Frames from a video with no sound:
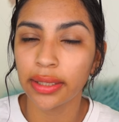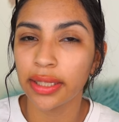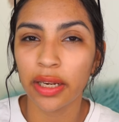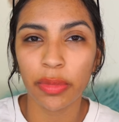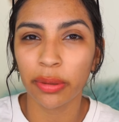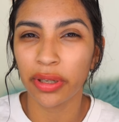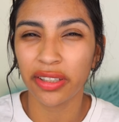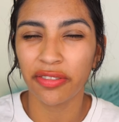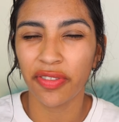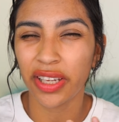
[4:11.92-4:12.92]
It didn't make
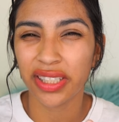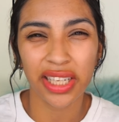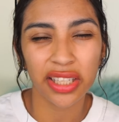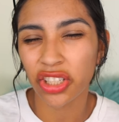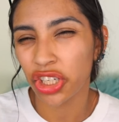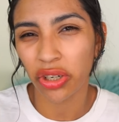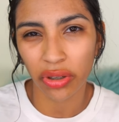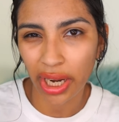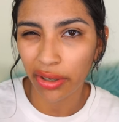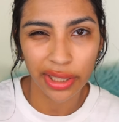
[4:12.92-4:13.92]
my face itchy
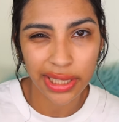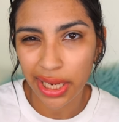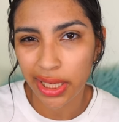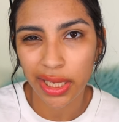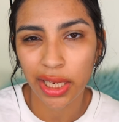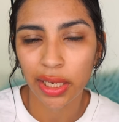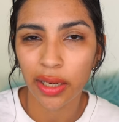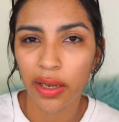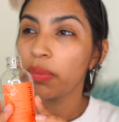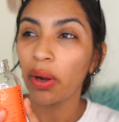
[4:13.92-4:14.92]
or irritated.
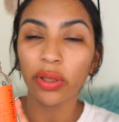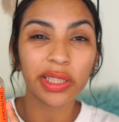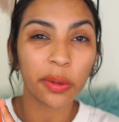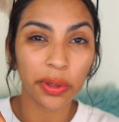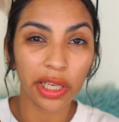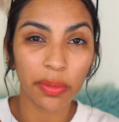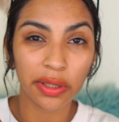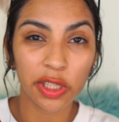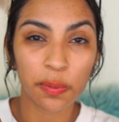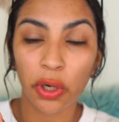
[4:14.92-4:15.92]
My only complaint
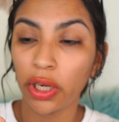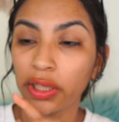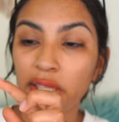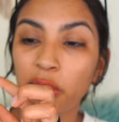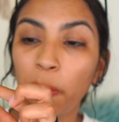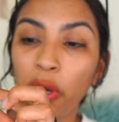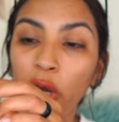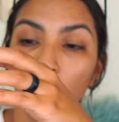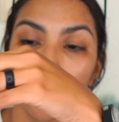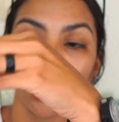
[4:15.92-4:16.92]
about this product is the
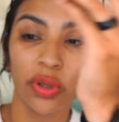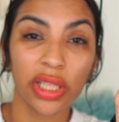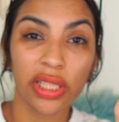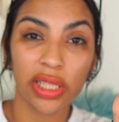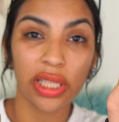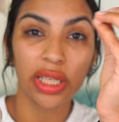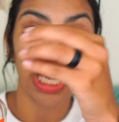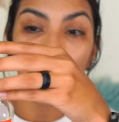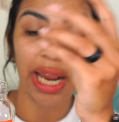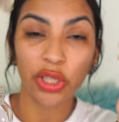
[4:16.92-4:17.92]
pump. As you can see,
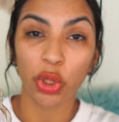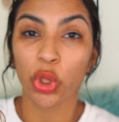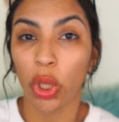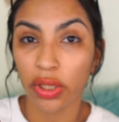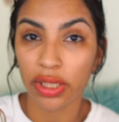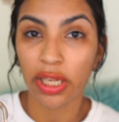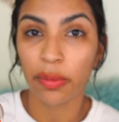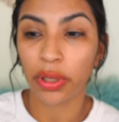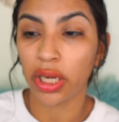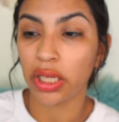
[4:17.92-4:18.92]
I had to toss
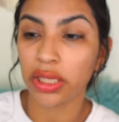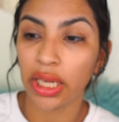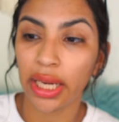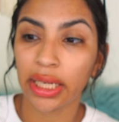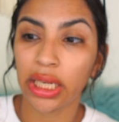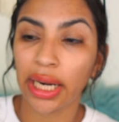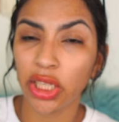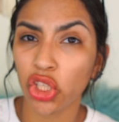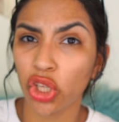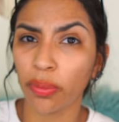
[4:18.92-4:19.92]
it because it
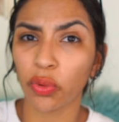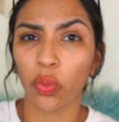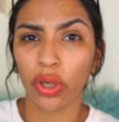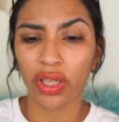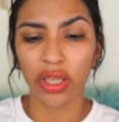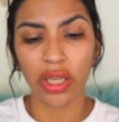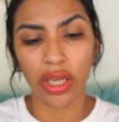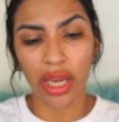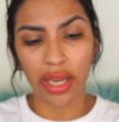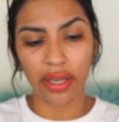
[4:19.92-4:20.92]
kind of stopped
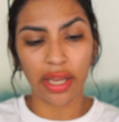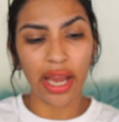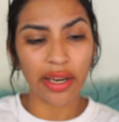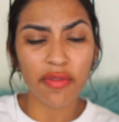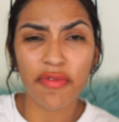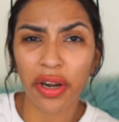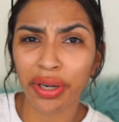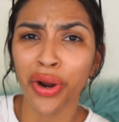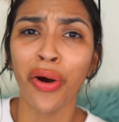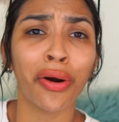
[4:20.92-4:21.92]
working and it had a
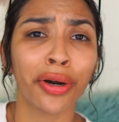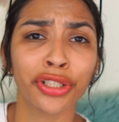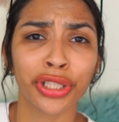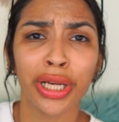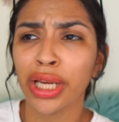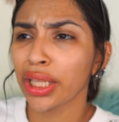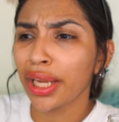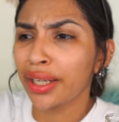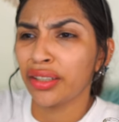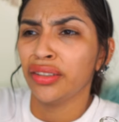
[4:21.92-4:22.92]
very harsh,
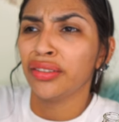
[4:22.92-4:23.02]
like,